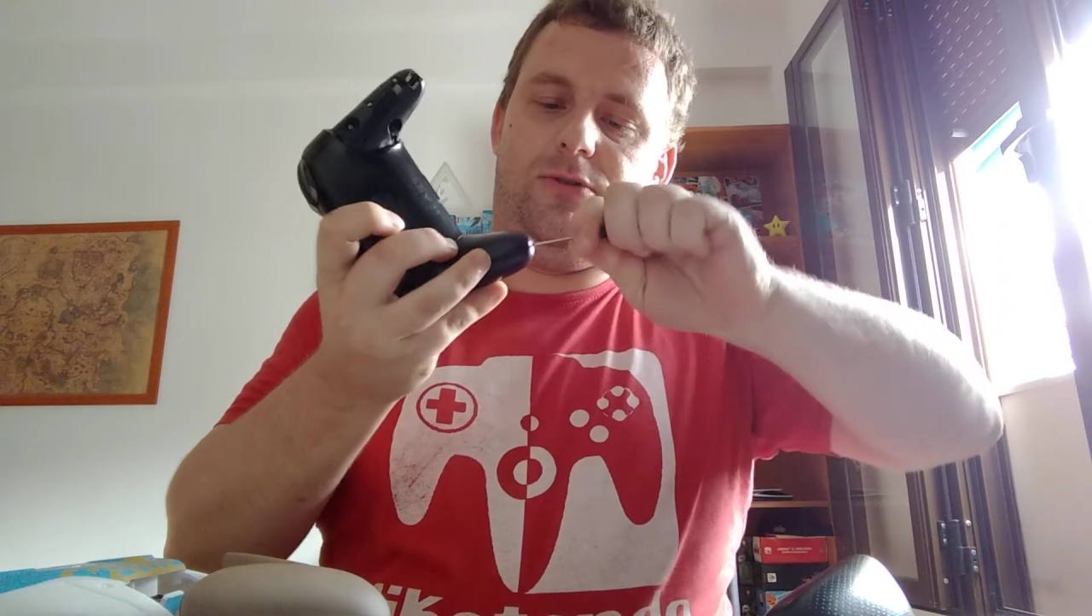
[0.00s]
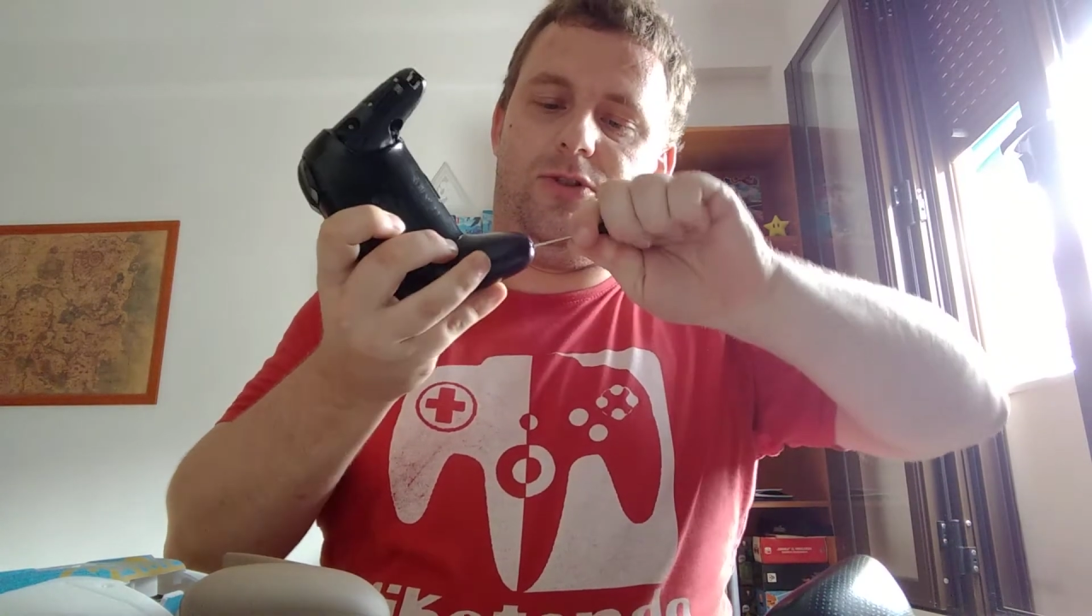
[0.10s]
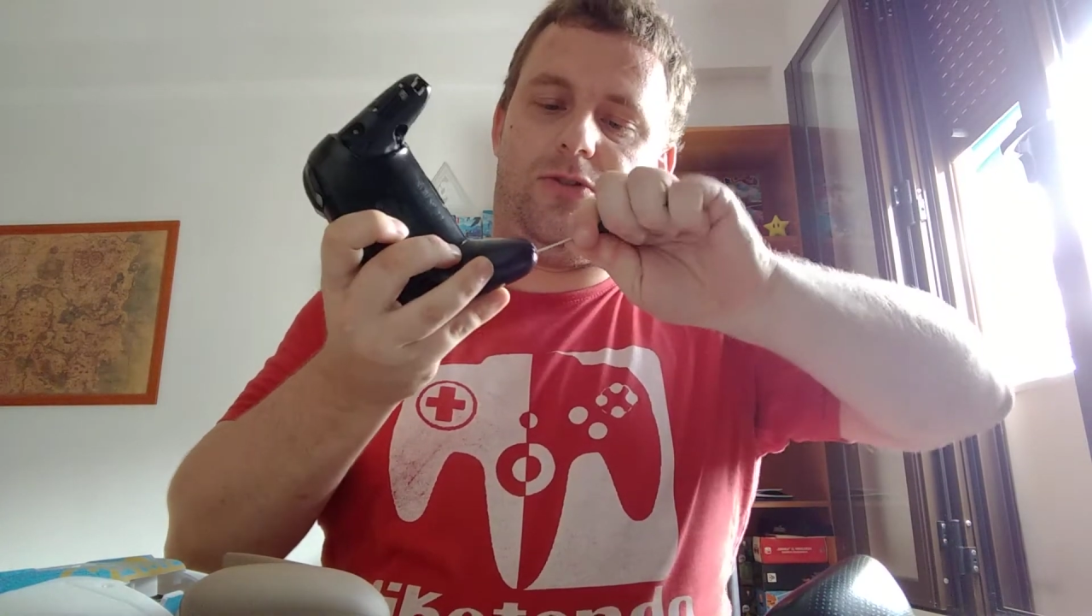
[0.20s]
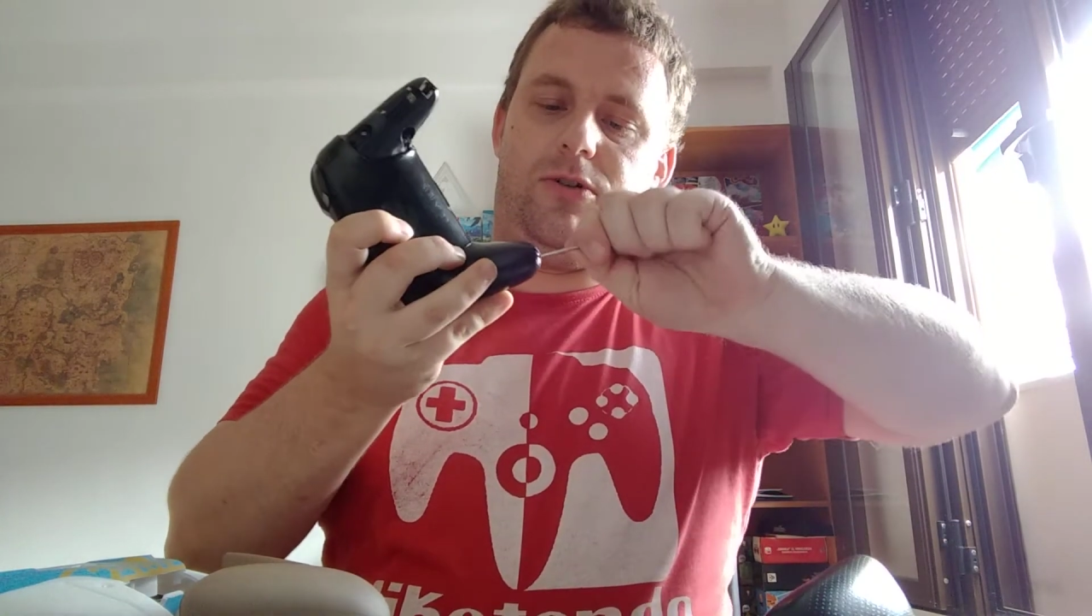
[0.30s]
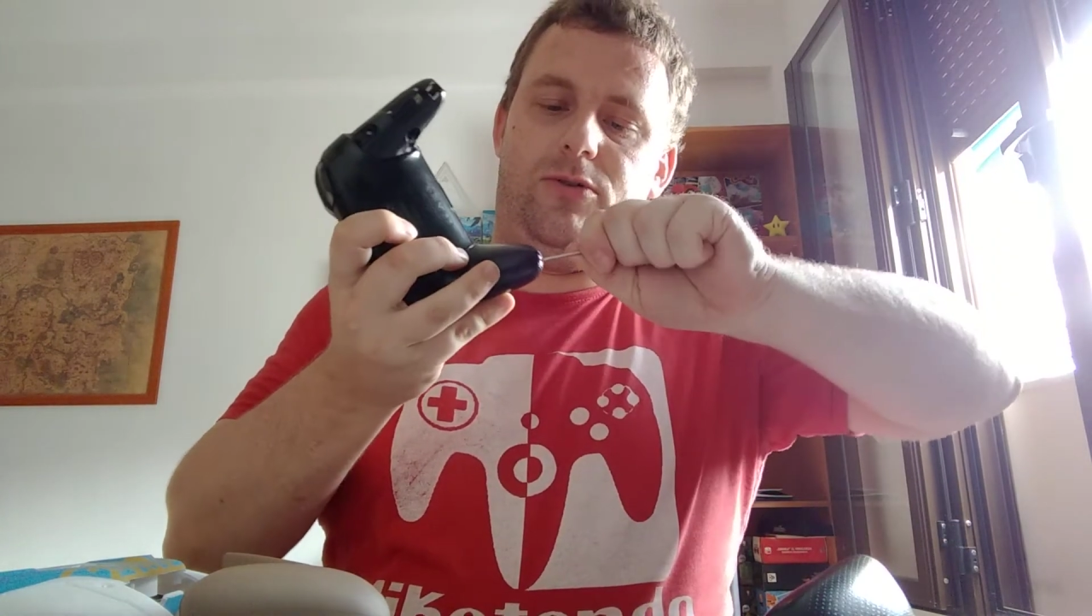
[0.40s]

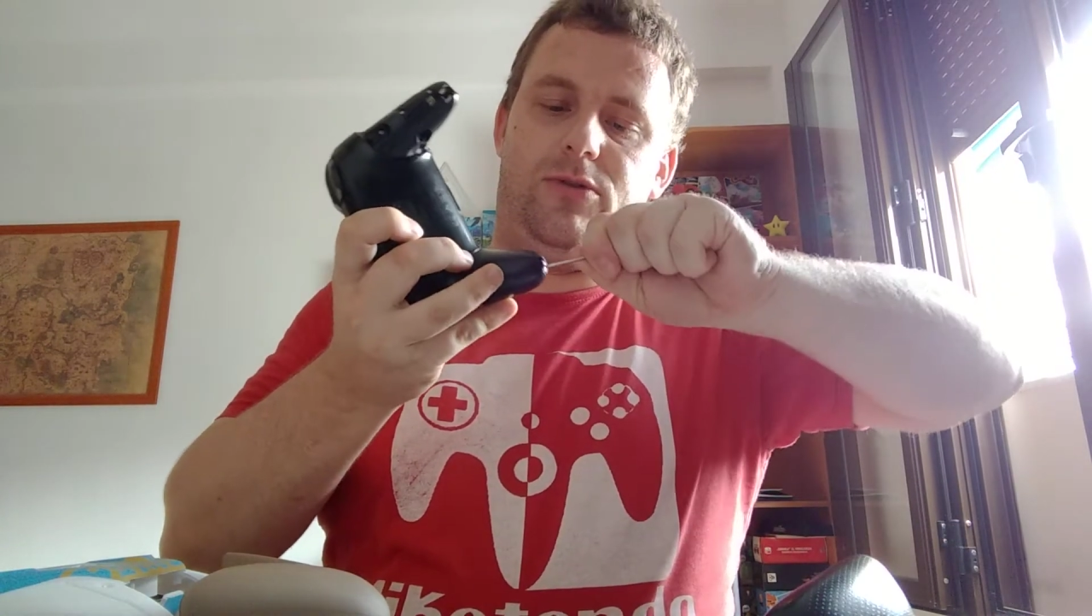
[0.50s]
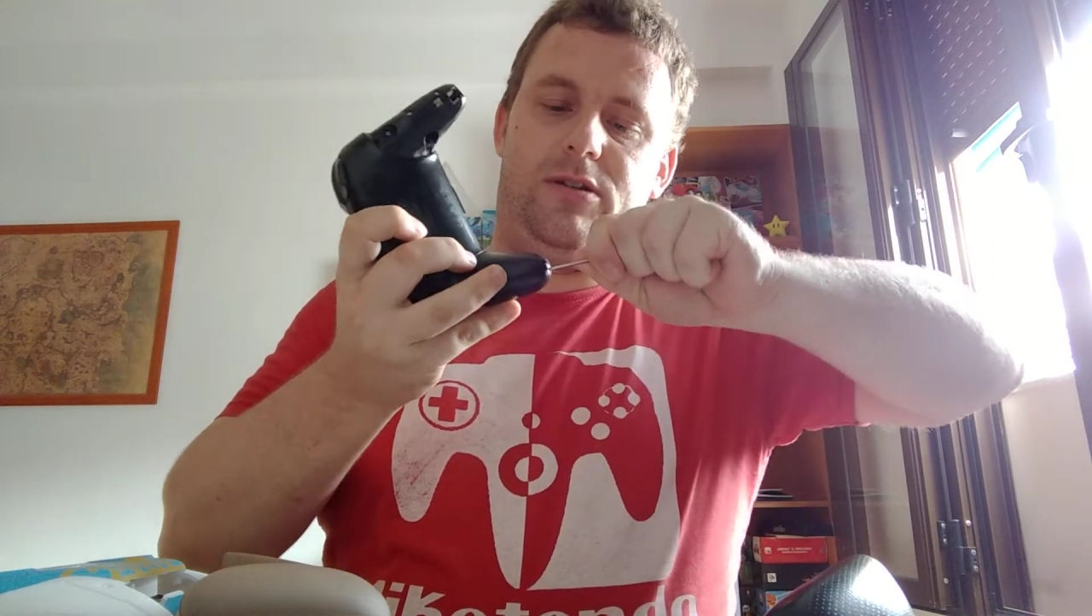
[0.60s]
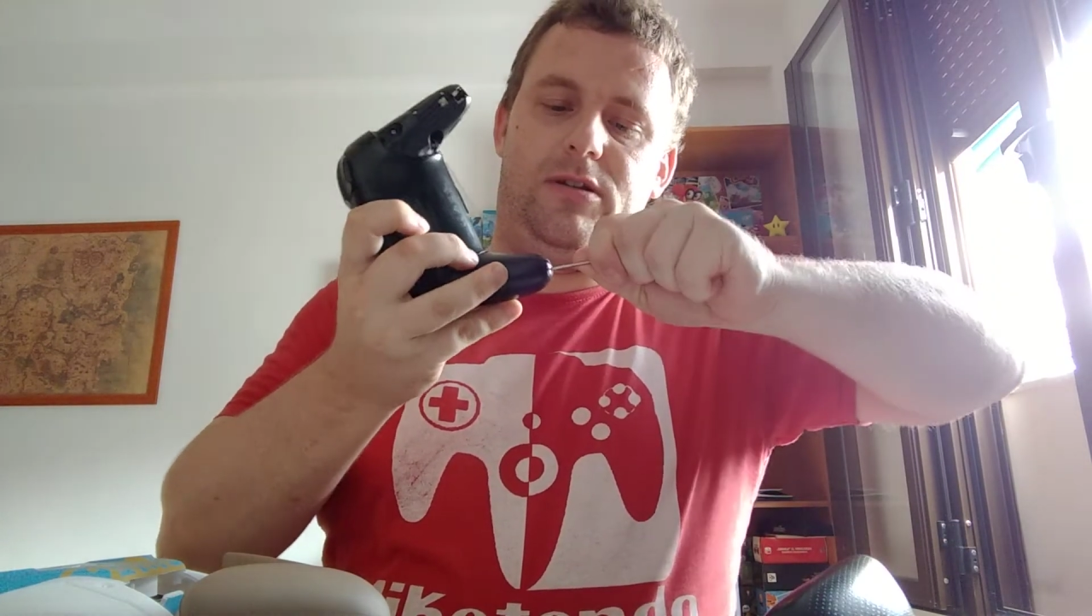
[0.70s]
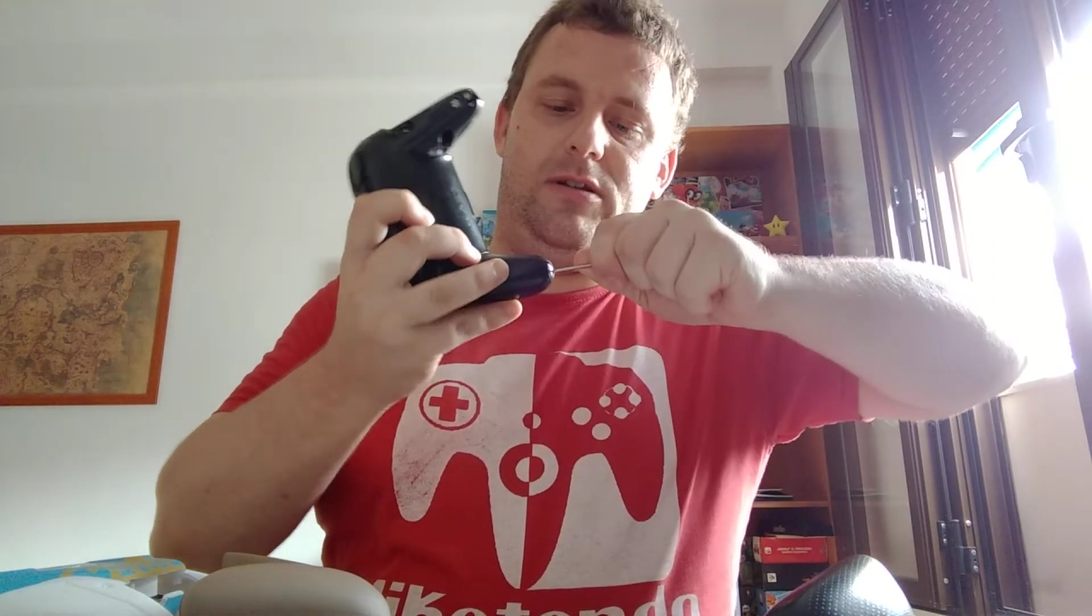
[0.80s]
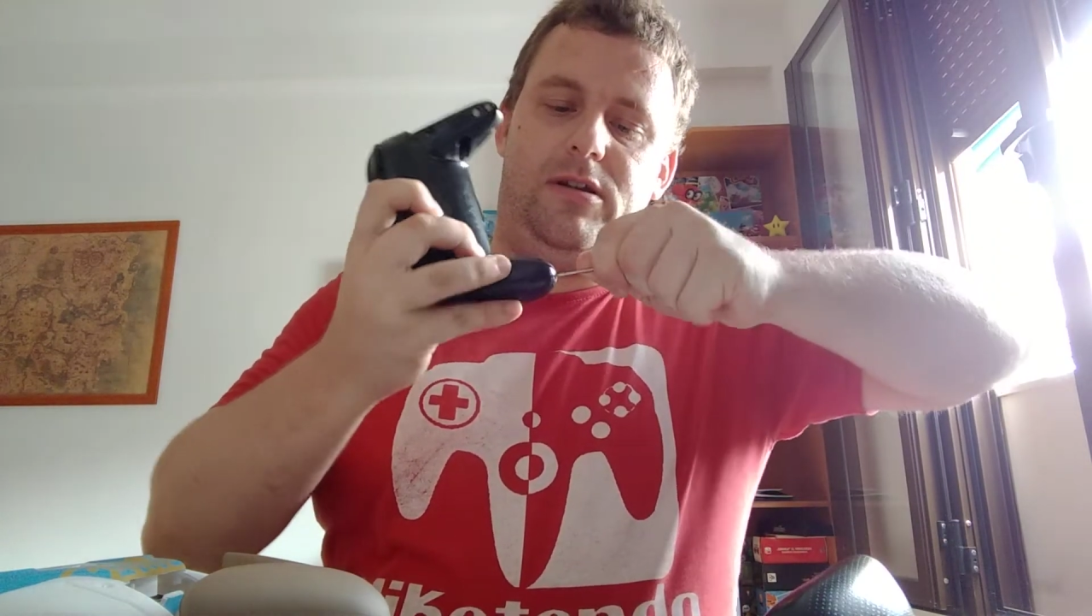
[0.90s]
screws